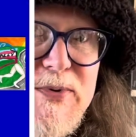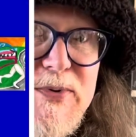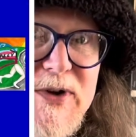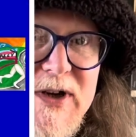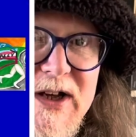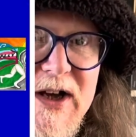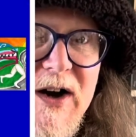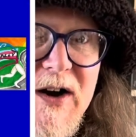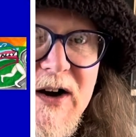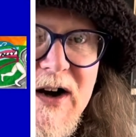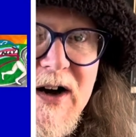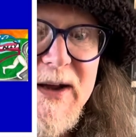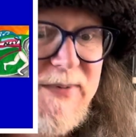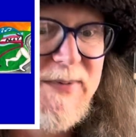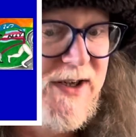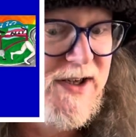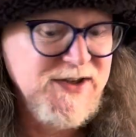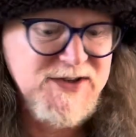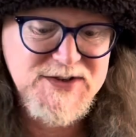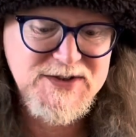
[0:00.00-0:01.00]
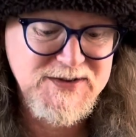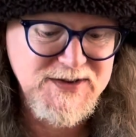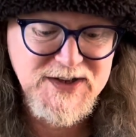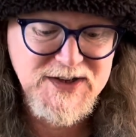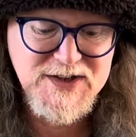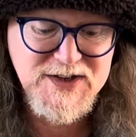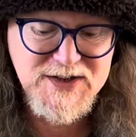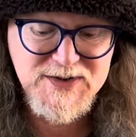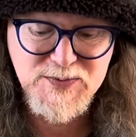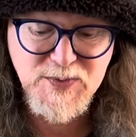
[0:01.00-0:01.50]
pretty high because
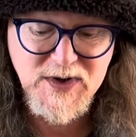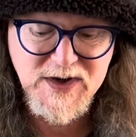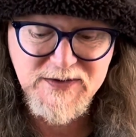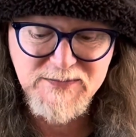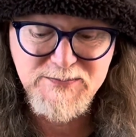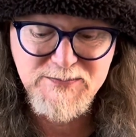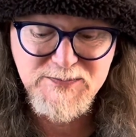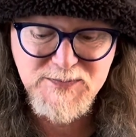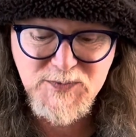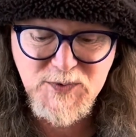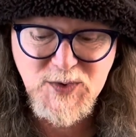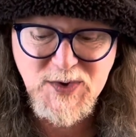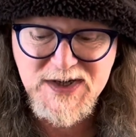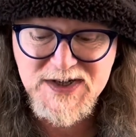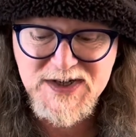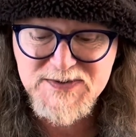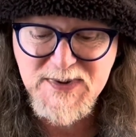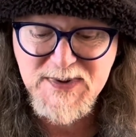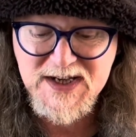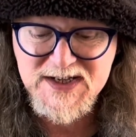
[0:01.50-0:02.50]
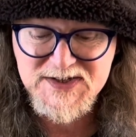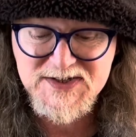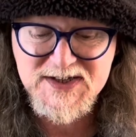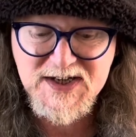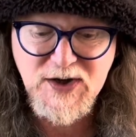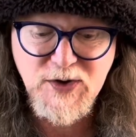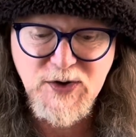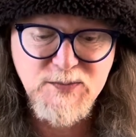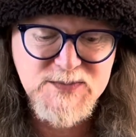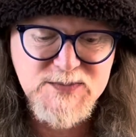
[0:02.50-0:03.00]
it is one of Queen's best
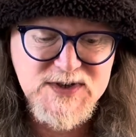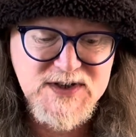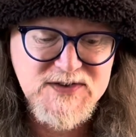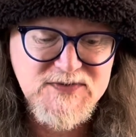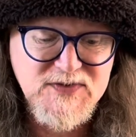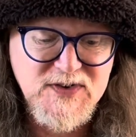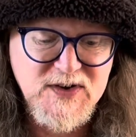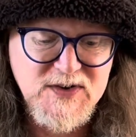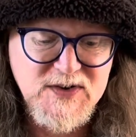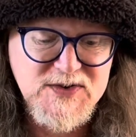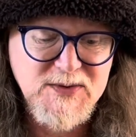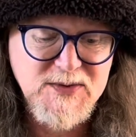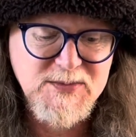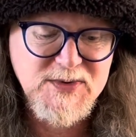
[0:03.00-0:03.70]
albums as far as I'm